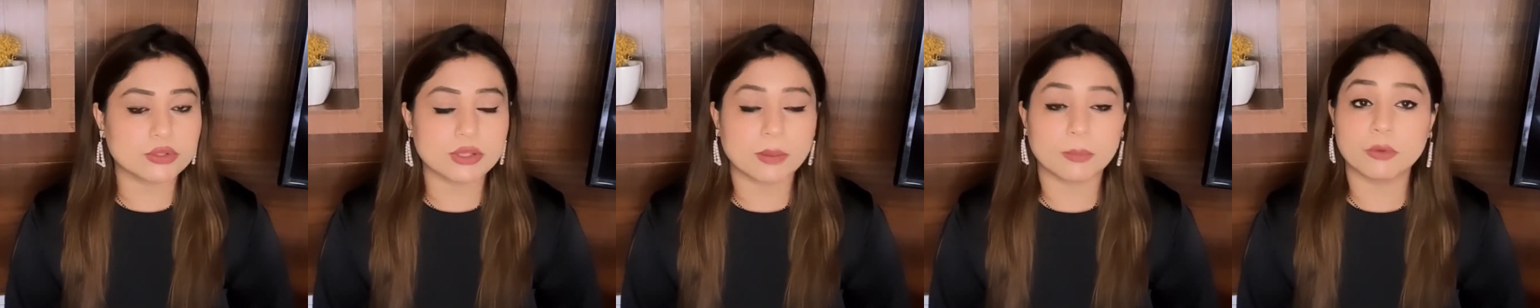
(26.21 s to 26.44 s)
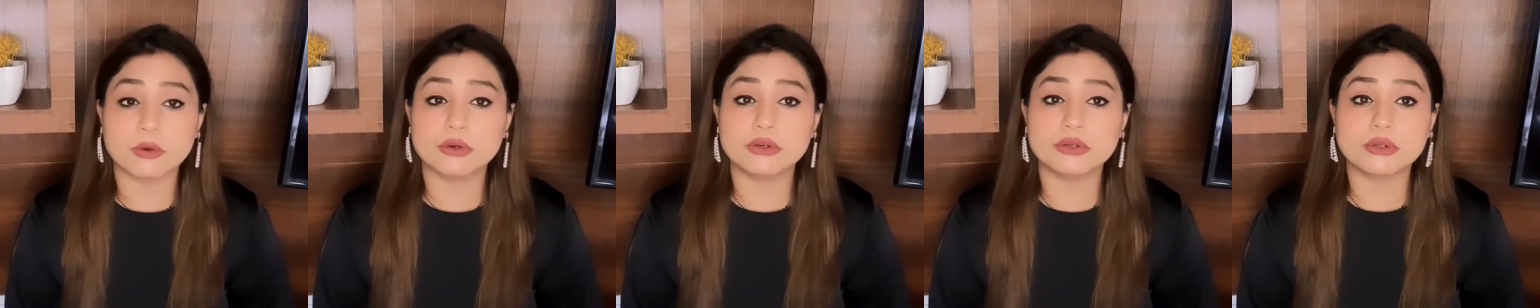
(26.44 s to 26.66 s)
So
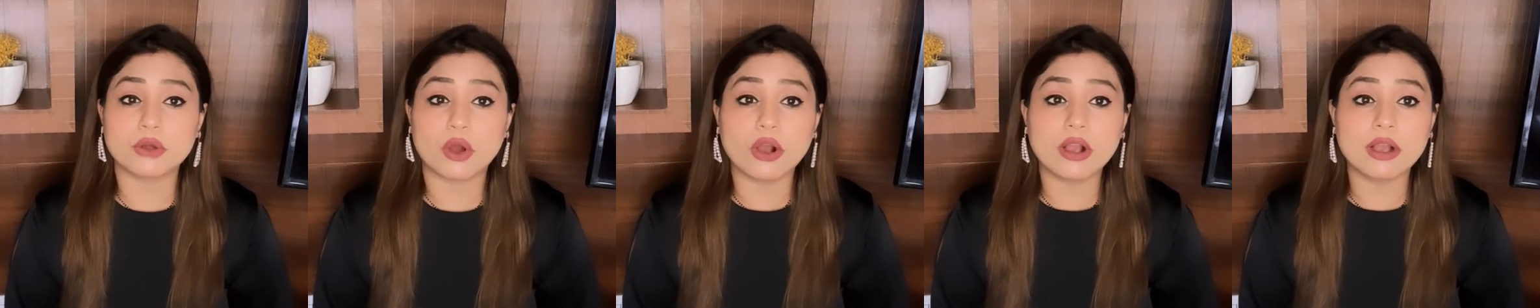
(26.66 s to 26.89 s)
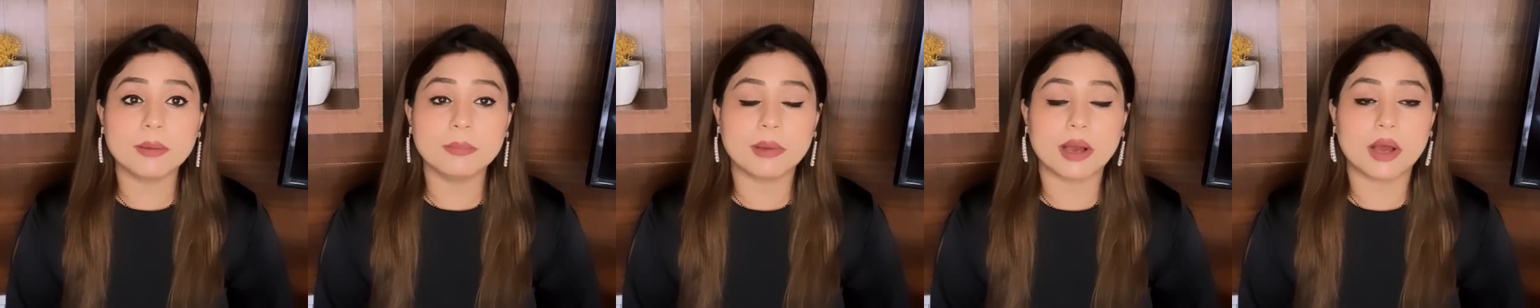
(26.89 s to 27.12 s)
I'm going to
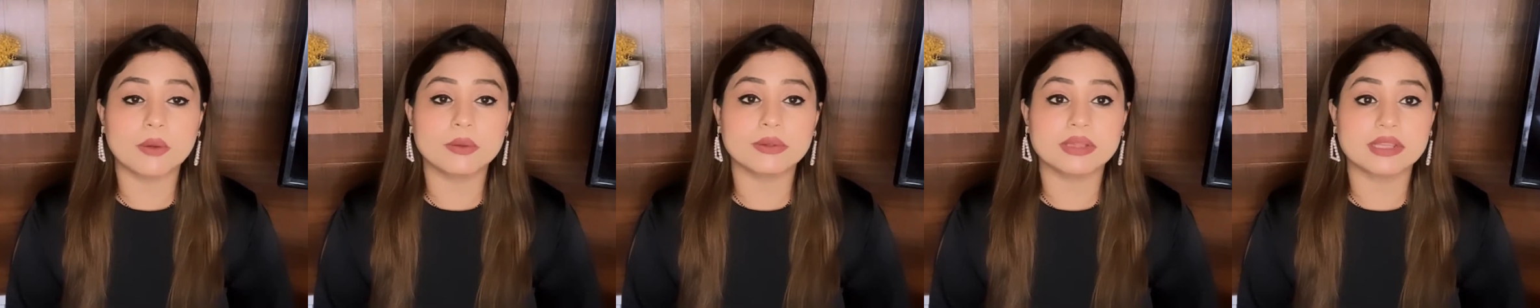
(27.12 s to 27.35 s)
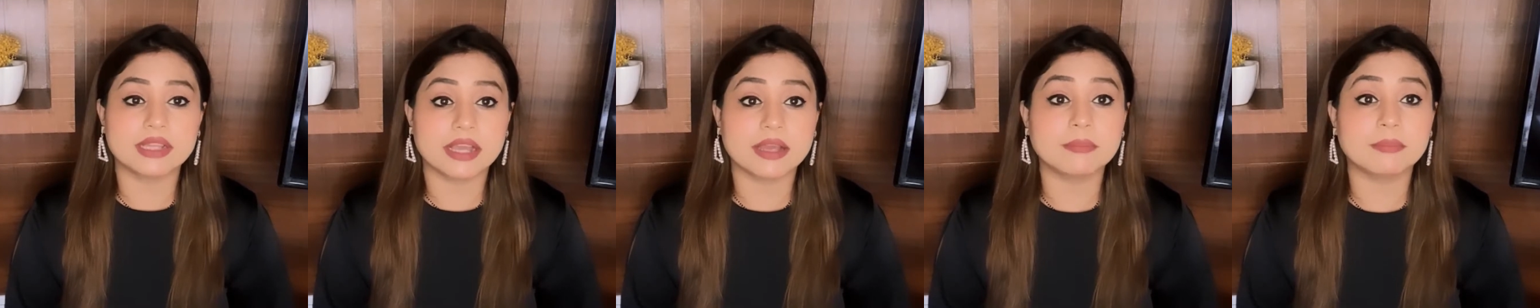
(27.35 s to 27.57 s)
talk
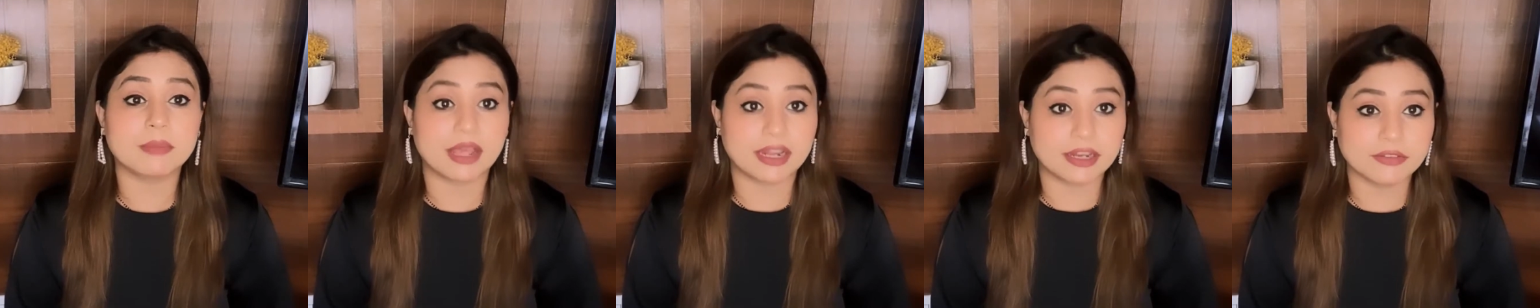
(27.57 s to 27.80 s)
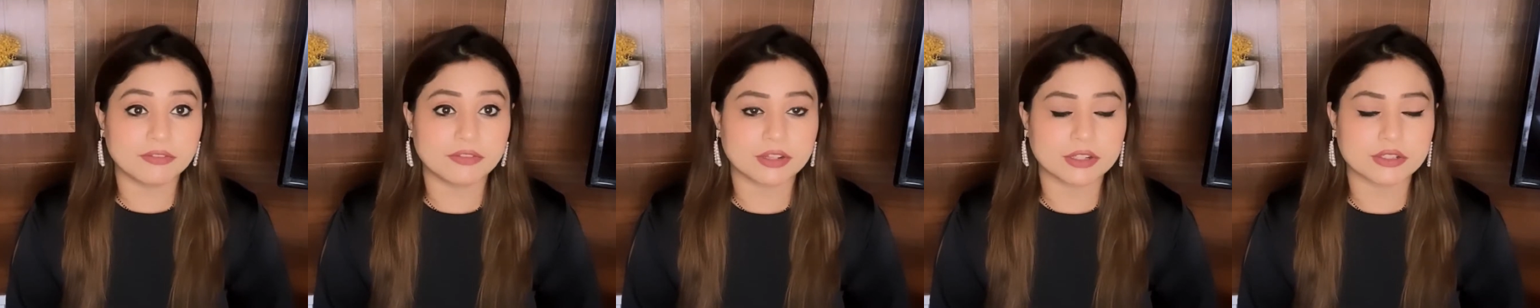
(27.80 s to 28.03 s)
about their
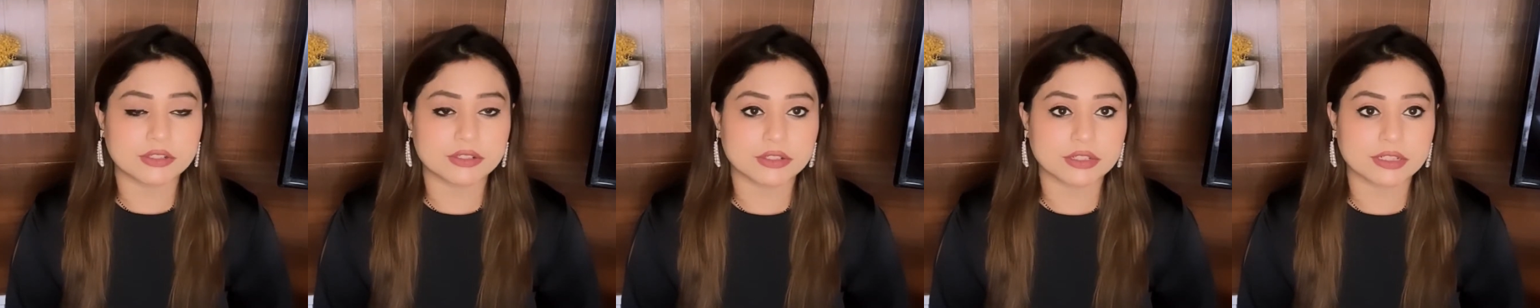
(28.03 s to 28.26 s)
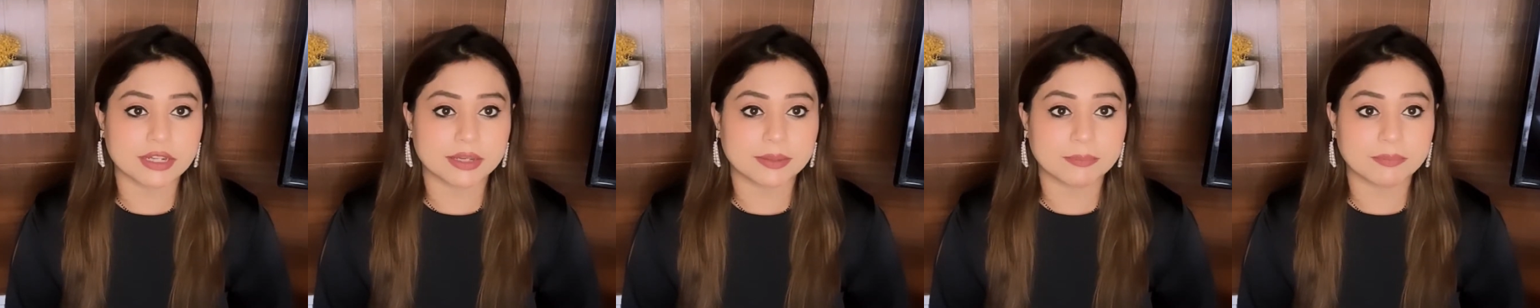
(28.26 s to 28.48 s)
benefits
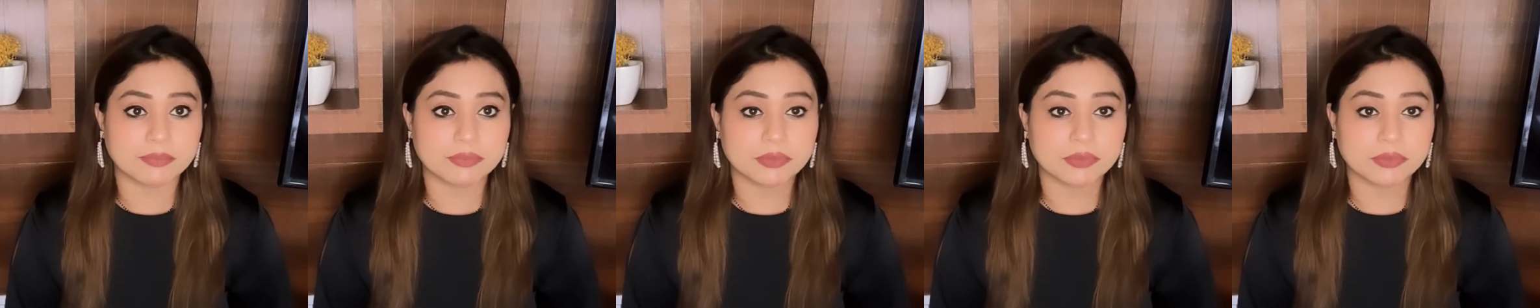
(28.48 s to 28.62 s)
today.